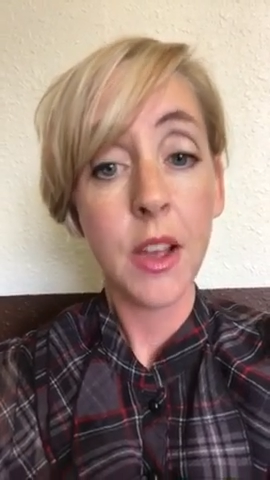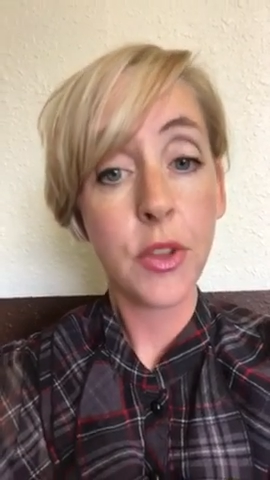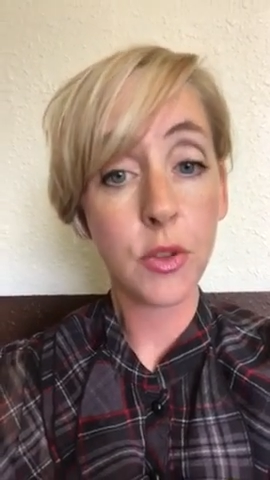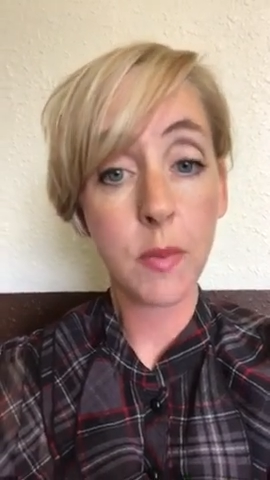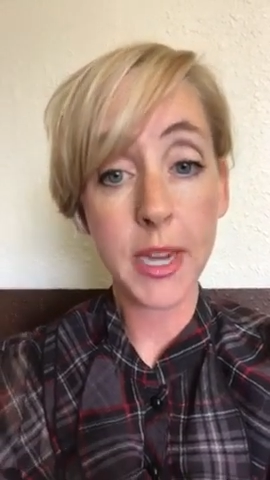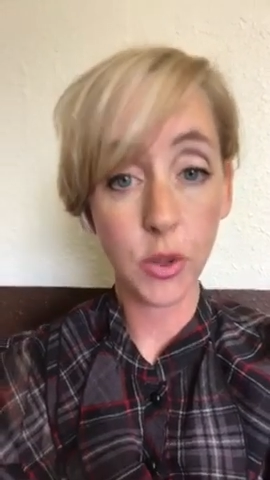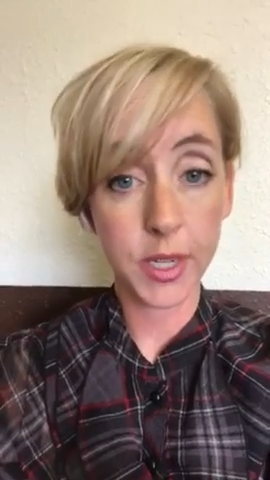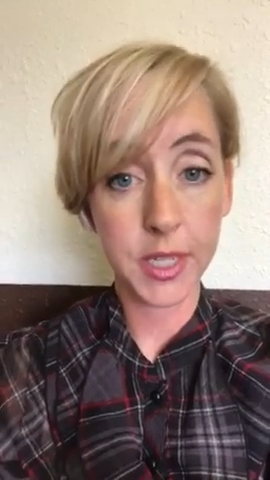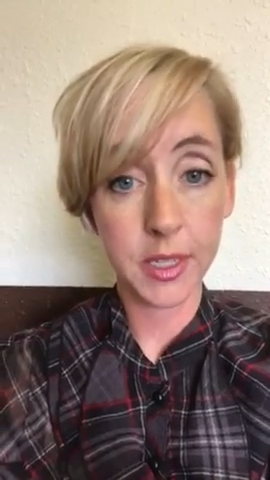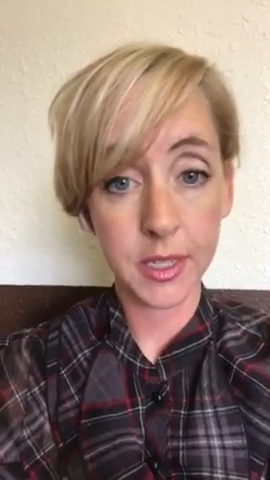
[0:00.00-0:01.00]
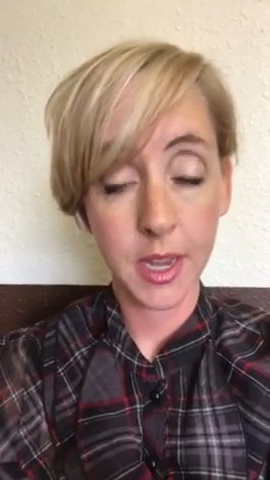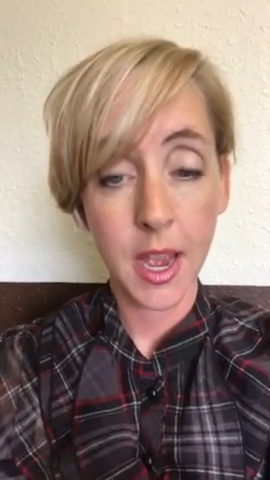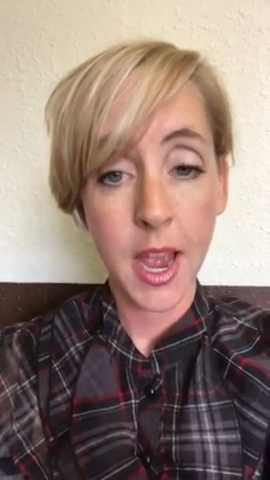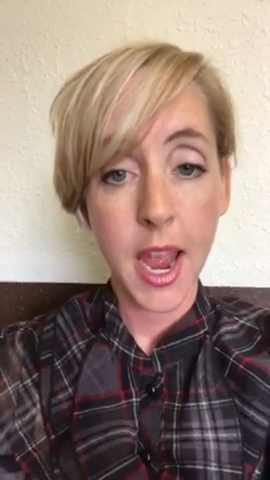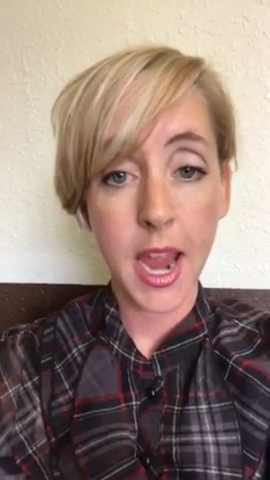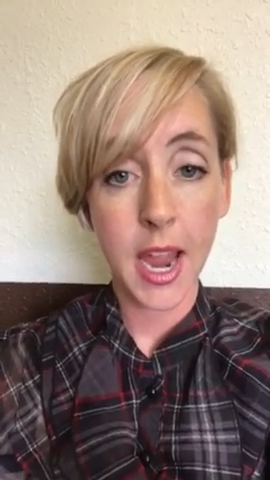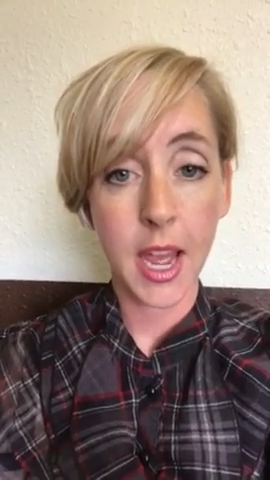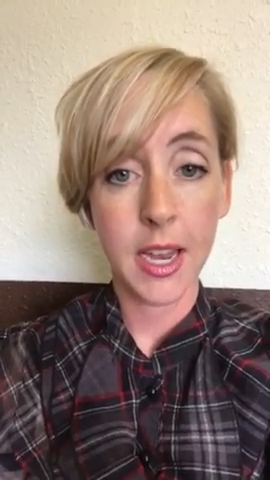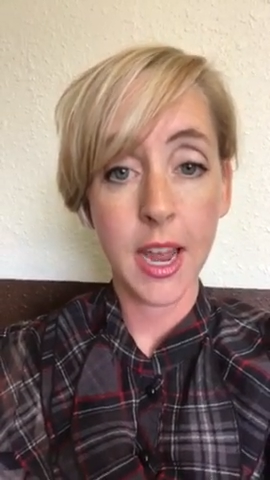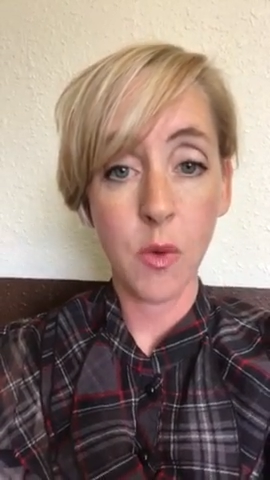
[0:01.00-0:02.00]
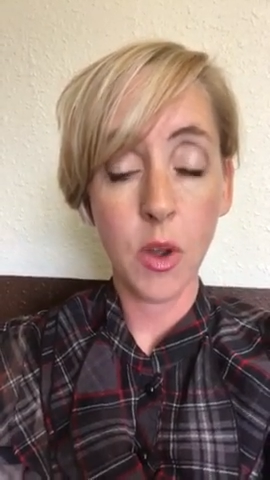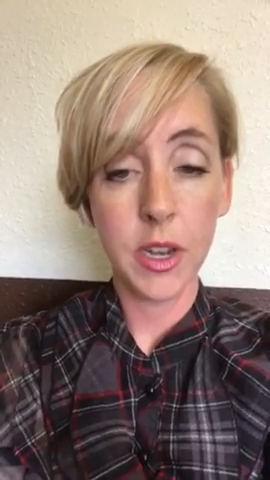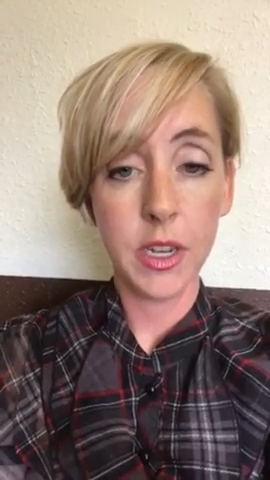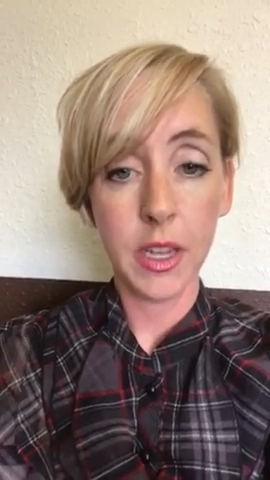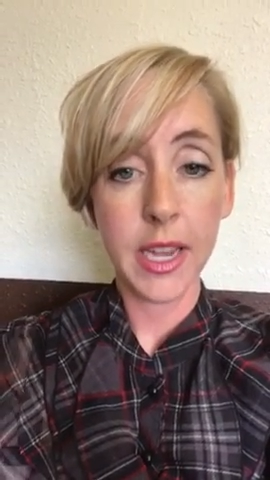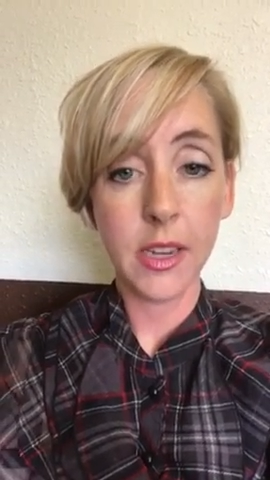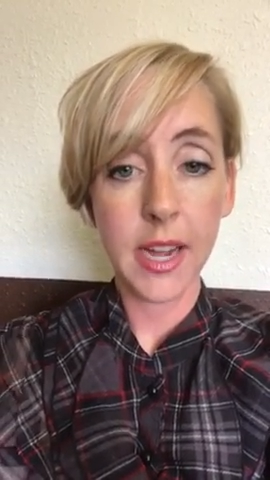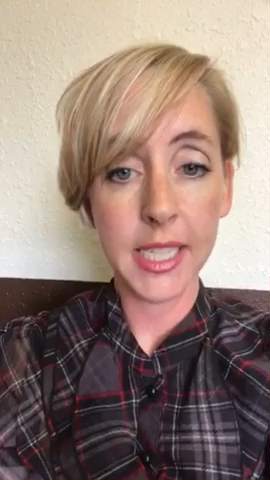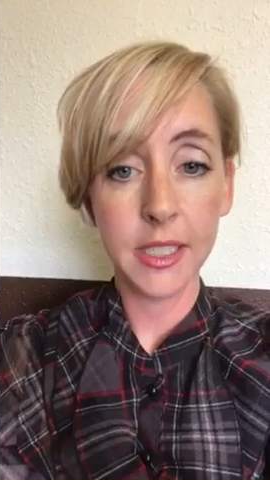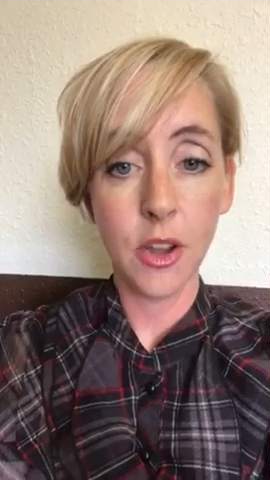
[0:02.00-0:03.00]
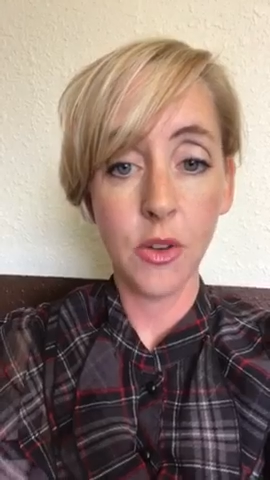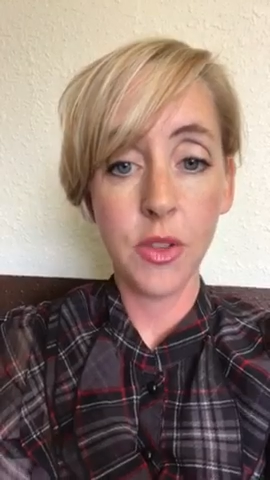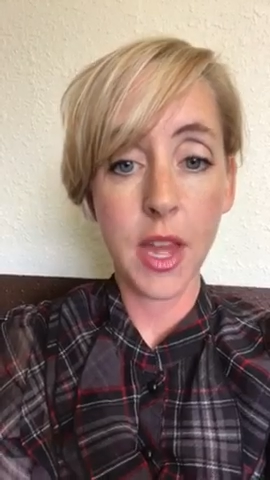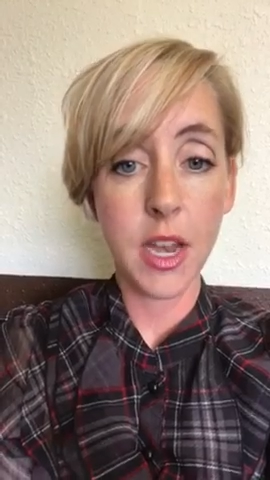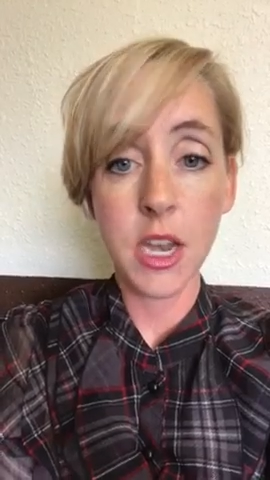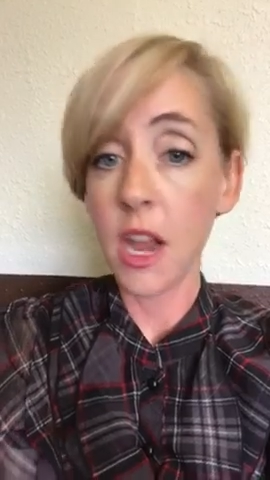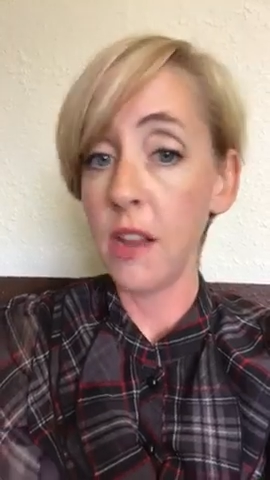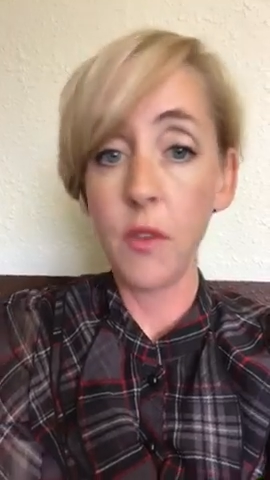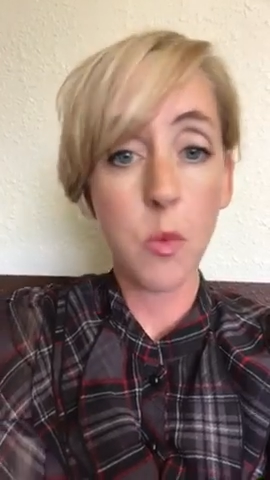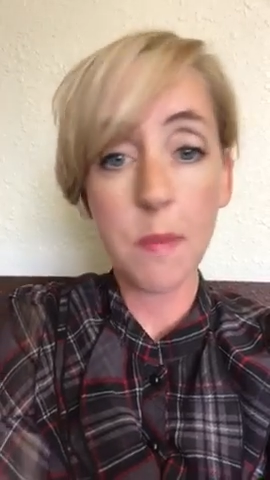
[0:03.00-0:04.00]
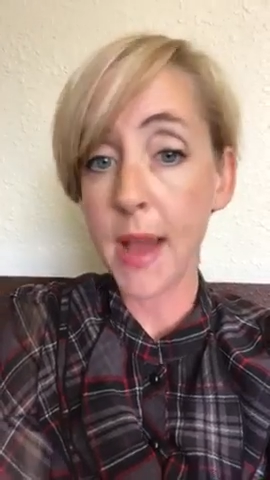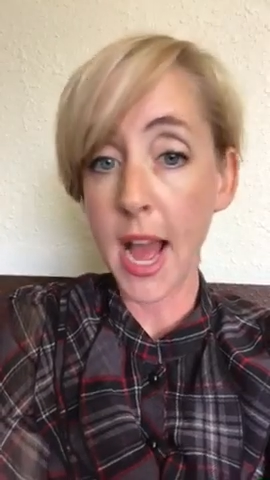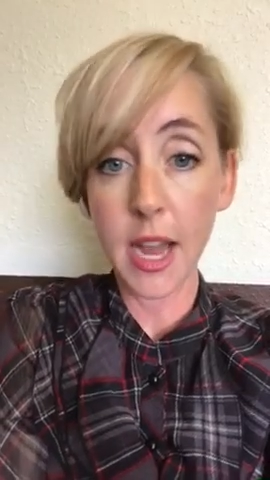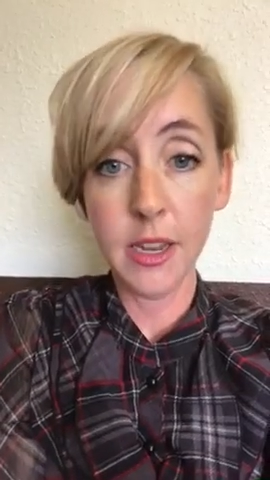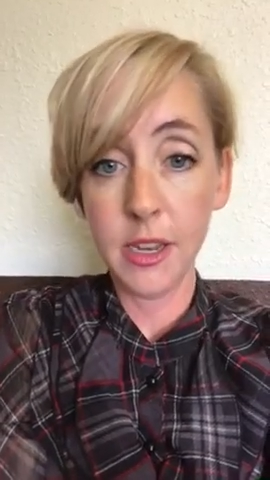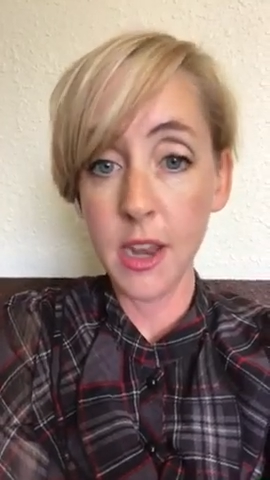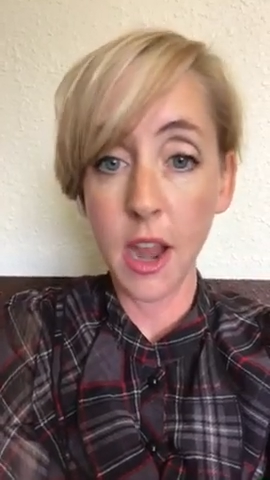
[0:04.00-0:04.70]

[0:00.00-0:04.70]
those were my choices, and I wanted to let you guys know that none of them were bad.